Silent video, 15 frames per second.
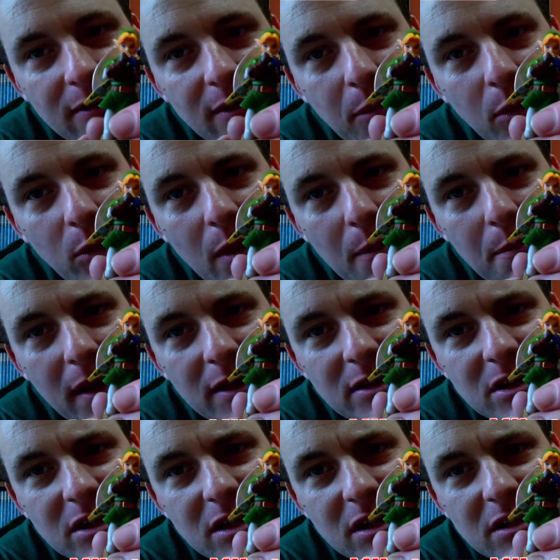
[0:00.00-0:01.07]
Now, if I pull that
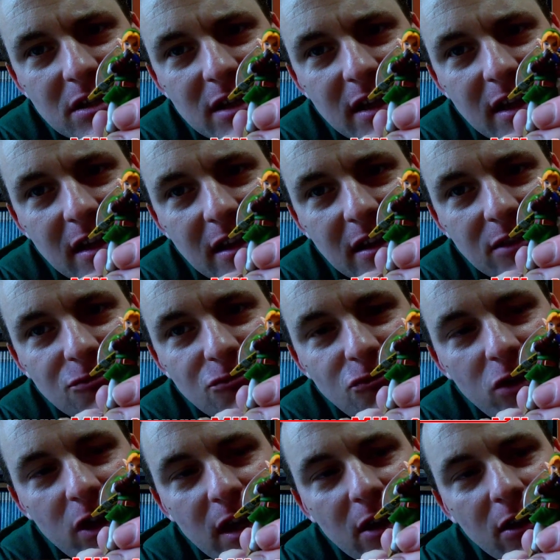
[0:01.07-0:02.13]
back just so you can see, it's
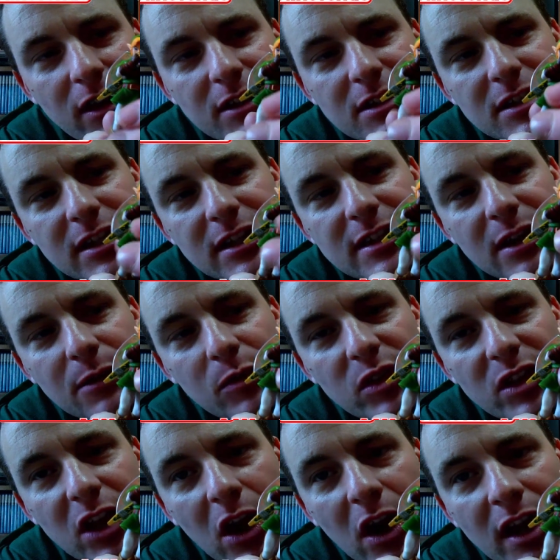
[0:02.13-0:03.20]
really gone into detail
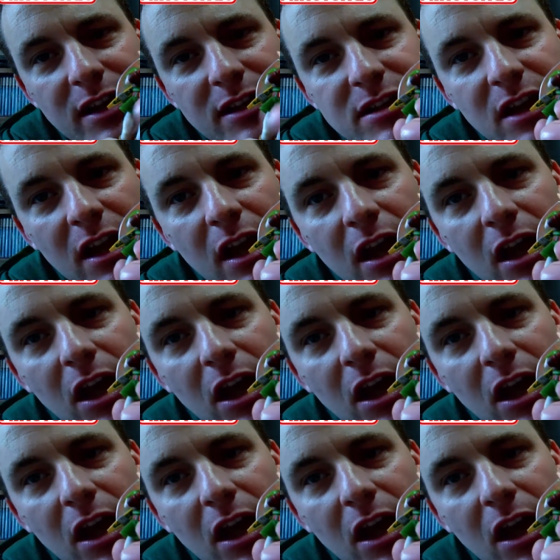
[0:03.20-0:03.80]
with the eyes,